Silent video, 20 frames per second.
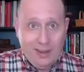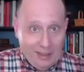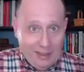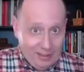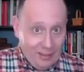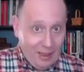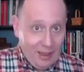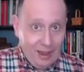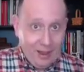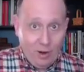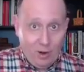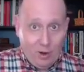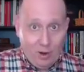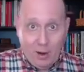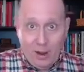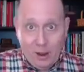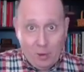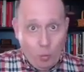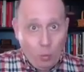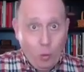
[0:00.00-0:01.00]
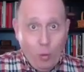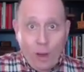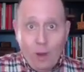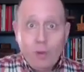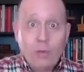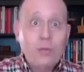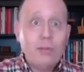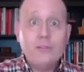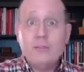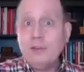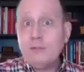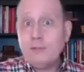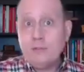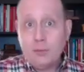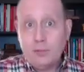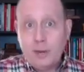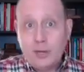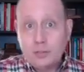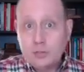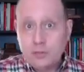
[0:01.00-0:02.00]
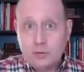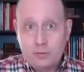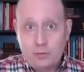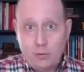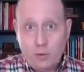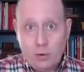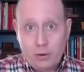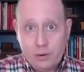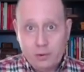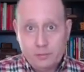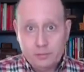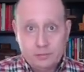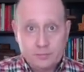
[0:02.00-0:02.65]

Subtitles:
They are a wealth of information for you.